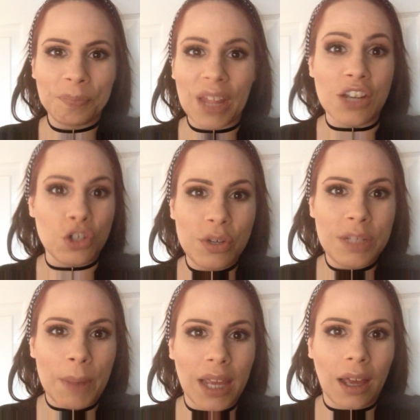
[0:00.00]
enjoys
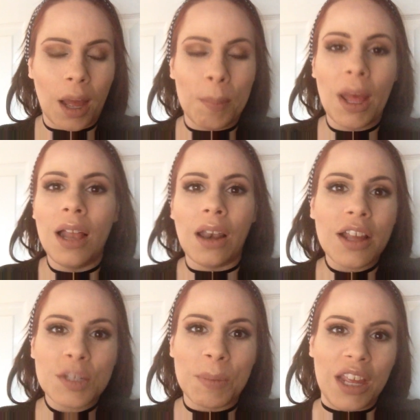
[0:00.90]
makeup,
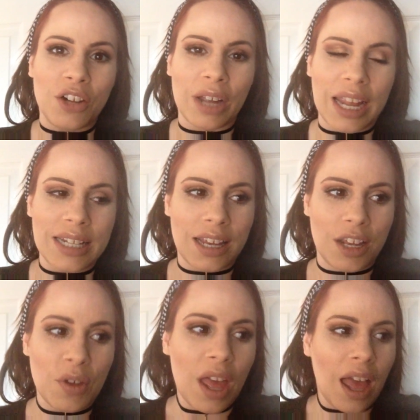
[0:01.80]
likes being
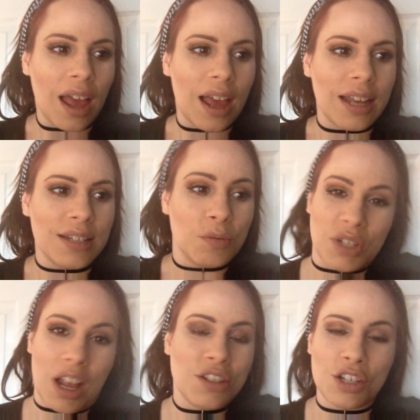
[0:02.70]
creative, and
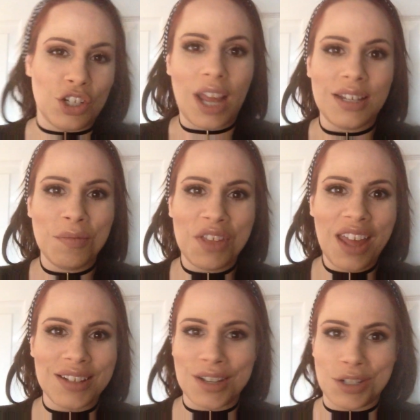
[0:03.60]
was asked to share some
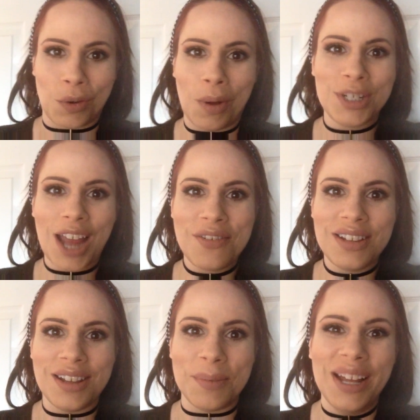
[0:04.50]
things, so I'm
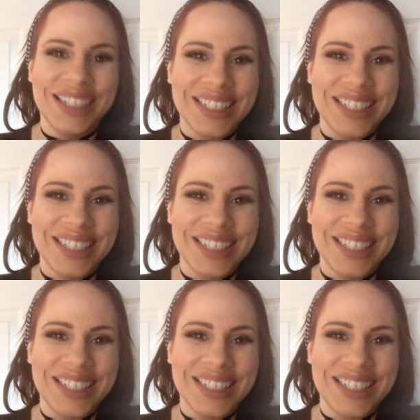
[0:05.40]
sharing them.